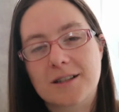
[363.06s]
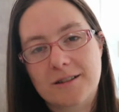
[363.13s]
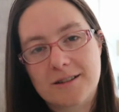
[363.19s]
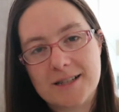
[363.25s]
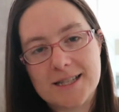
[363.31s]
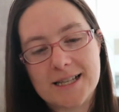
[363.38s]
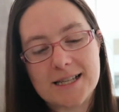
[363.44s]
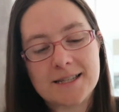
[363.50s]

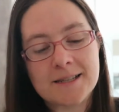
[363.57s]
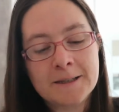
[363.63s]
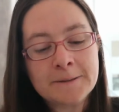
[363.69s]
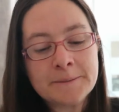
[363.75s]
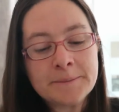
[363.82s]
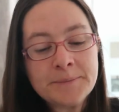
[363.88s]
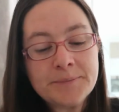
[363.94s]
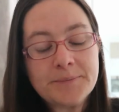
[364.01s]
goddesses,
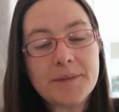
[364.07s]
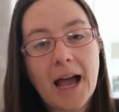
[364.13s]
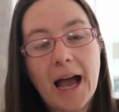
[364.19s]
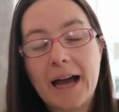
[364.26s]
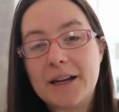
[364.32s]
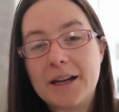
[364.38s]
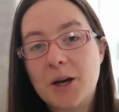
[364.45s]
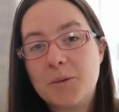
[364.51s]

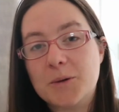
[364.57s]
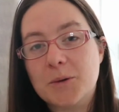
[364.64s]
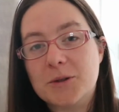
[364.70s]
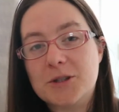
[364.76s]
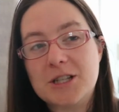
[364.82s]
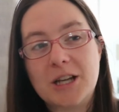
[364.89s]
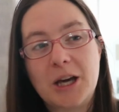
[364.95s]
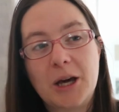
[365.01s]
and I would
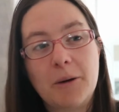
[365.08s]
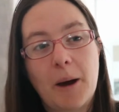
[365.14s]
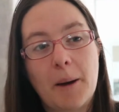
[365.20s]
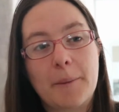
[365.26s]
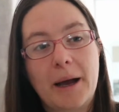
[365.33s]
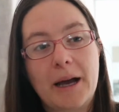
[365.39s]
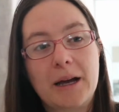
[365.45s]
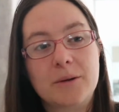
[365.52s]
want to know
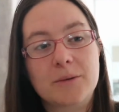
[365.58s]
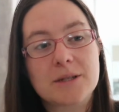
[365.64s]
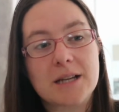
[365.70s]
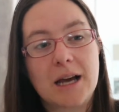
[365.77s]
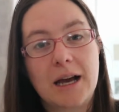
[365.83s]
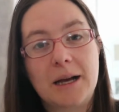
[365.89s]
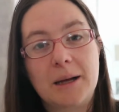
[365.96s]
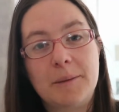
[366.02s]
about,
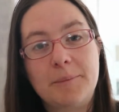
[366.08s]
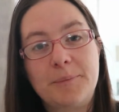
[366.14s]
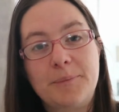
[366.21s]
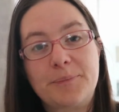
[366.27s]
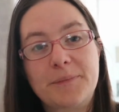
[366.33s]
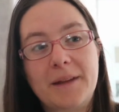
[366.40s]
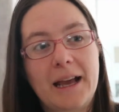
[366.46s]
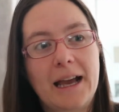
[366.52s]

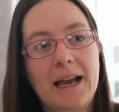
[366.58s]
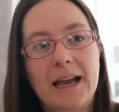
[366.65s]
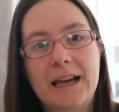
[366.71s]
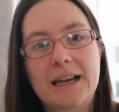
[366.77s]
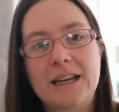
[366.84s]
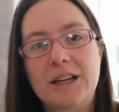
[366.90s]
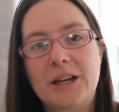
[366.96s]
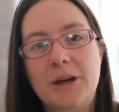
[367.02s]
um,
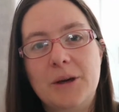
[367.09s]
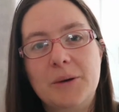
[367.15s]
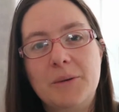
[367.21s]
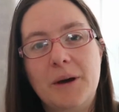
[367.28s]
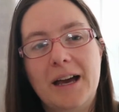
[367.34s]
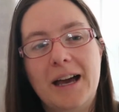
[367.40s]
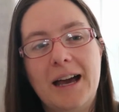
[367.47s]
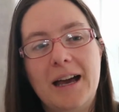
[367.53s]
you know,
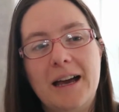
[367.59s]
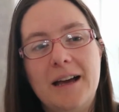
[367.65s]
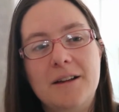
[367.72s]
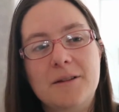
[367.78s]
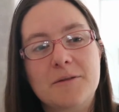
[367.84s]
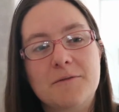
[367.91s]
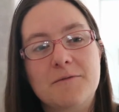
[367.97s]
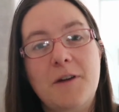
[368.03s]
uh,
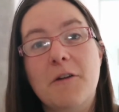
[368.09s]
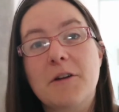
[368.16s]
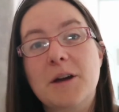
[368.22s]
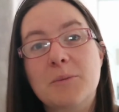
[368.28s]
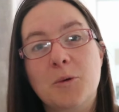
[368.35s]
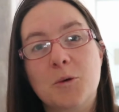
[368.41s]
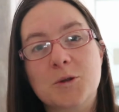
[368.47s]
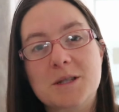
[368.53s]
very
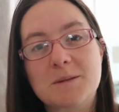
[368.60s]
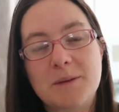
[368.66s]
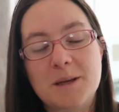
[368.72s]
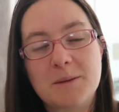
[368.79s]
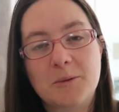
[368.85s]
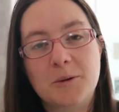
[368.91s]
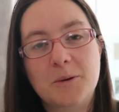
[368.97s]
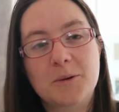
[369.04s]
important
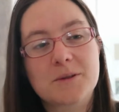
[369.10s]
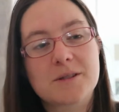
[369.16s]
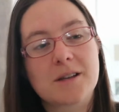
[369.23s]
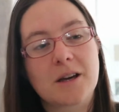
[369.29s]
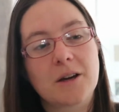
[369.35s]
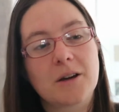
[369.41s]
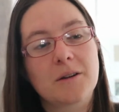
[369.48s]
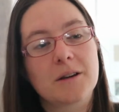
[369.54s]
people,
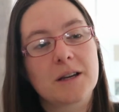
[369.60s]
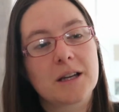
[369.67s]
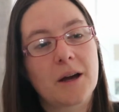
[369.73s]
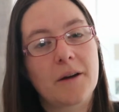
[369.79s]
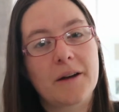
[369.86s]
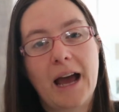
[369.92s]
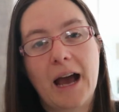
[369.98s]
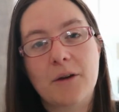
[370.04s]
so, you know,
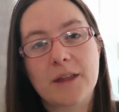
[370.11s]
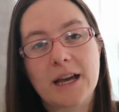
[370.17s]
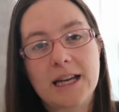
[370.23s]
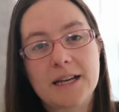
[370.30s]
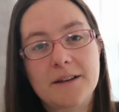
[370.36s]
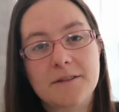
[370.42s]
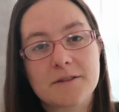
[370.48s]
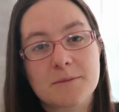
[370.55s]
and how they
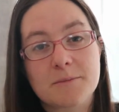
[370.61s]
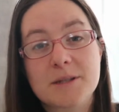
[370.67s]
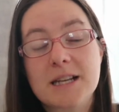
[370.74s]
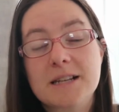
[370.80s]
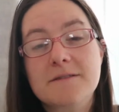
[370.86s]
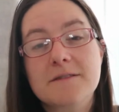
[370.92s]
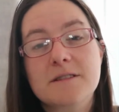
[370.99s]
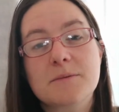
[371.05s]
lived,
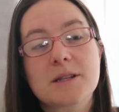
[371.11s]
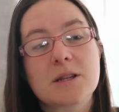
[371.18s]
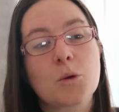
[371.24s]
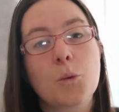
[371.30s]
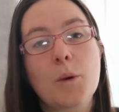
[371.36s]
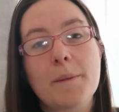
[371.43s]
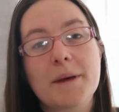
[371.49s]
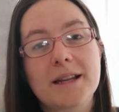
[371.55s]
particularly the
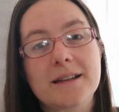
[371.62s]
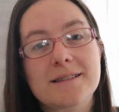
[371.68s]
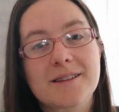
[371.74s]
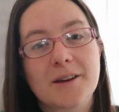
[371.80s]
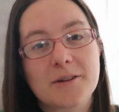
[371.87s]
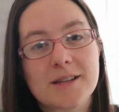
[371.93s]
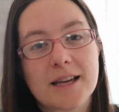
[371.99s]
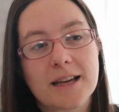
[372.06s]
women,
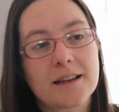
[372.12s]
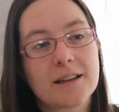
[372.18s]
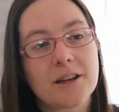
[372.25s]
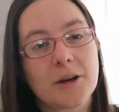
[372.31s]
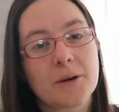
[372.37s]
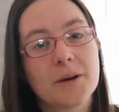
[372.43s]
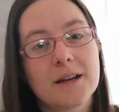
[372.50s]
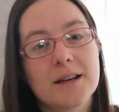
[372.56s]
so say, you
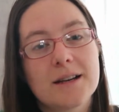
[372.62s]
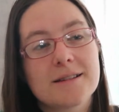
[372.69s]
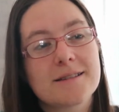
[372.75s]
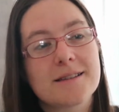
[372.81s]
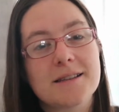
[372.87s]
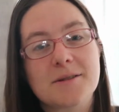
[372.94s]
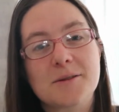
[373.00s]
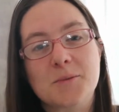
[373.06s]
know,
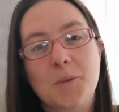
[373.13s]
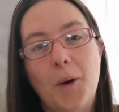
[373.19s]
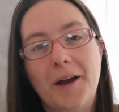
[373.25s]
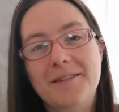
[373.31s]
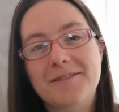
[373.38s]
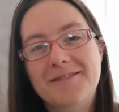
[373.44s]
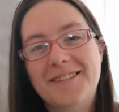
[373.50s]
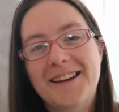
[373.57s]
Caesar's
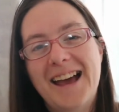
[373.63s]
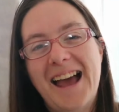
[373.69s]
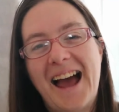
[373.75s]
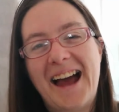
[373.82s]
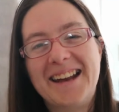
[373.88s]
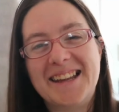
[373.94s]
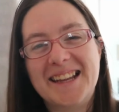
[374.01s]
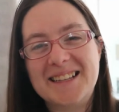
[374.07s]
wife
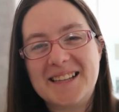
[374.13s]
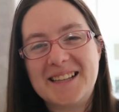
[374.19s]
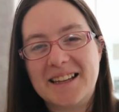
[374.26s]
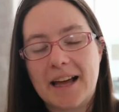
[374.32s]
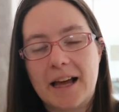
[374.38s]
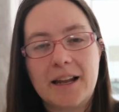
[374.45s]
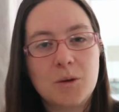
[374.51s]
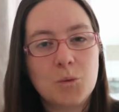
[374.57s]
and things like
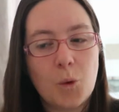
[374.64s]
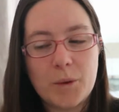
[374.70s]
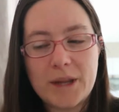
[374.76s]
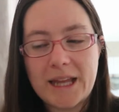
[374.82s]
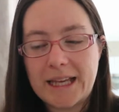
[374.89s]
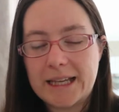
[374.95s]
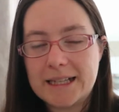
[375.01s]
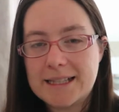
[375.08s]
that, like what were
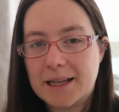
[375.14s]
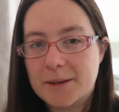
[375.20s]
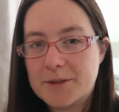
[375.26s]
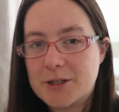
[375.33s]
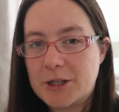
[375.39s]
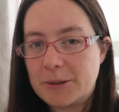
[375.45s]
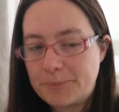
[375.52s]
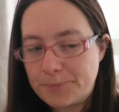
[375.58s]
they getting up
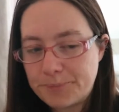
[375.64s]
to?